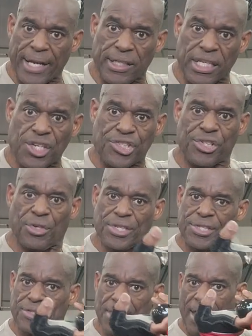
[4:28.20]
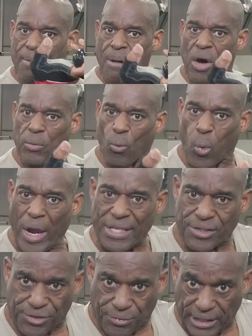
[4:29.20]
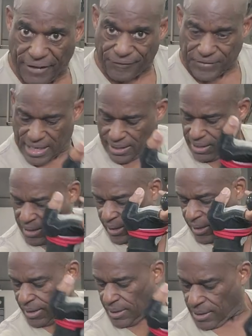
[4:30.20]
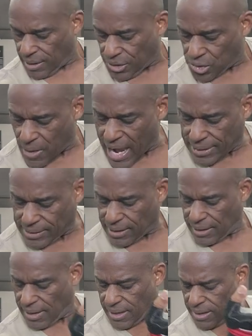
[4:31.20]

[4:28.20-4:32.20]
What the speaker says: an issue. This is not about weight lifting, contracting.